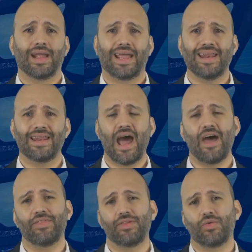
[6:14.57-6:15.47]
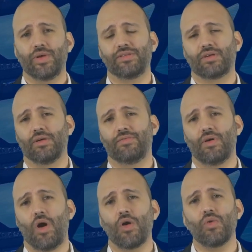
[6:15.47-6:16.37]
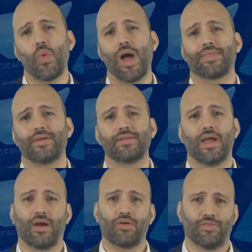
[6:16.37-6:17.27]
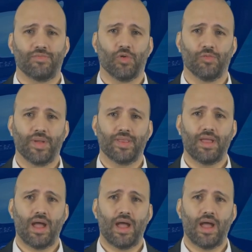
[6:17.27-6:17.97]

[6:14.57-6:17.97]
can add the risk of unwanted aircraft movement